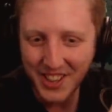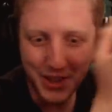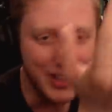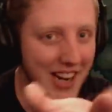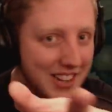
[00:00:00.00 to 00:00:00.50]

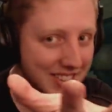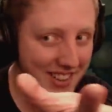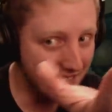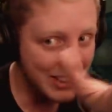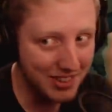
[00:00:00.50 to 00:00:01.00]
You guys
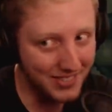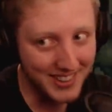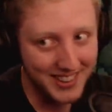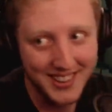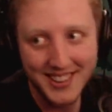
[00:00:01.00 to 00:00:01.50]
convinced
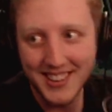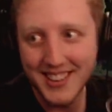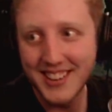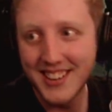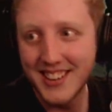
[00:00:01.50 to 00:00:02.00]
me.
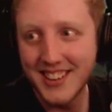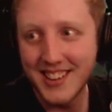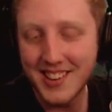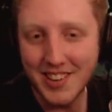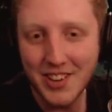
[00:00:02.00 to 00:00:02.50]

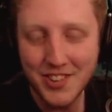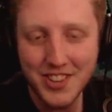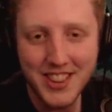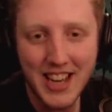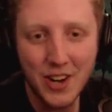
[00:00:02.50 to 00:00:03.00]

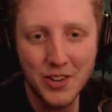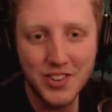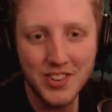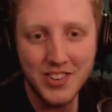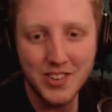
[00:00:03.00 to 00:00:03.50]

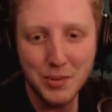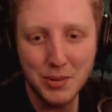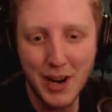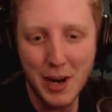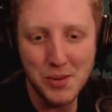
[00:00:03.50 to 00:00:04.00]
300,000
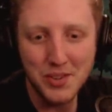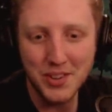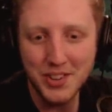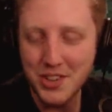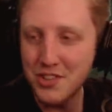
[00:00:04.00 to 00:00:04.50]
subscribers
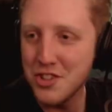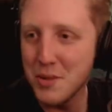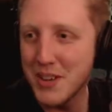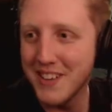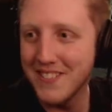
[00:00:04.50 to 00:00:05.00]
on
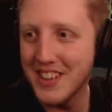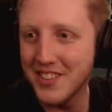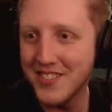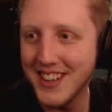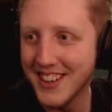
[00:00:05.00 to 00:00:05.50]
YouTube
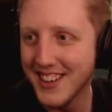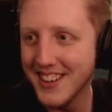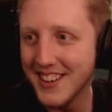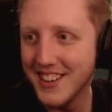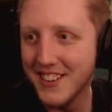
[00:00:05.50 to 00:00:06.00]
convinced me.
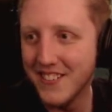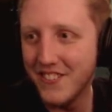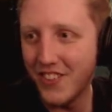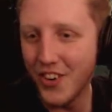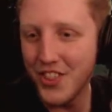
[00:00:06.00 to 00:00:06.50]

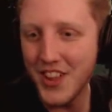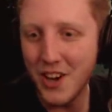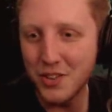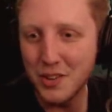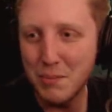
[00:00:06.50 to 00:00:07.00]

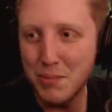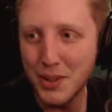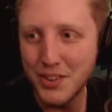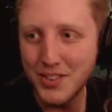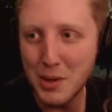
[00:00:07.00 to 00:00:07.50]
4,000
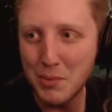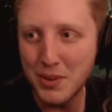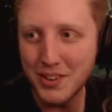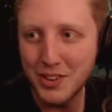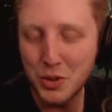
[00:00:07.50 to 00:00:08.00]
plus subs
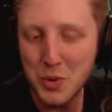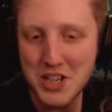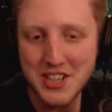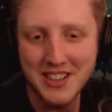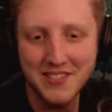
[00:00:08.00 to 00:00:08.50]
on
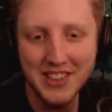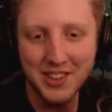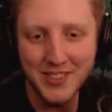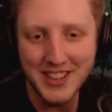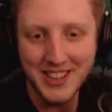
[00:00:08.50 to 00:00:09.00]
Twitch
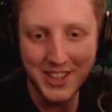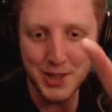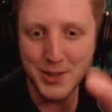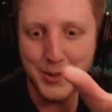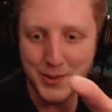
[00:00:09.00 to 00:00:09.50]
convinced me.
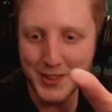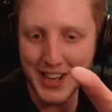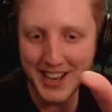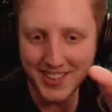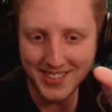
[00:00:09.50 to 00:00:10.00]
You
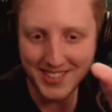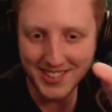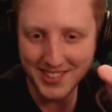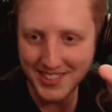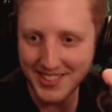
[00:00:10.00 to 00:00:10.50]
guys,
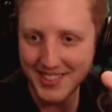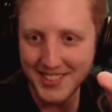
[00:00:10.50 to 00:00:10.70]
dude.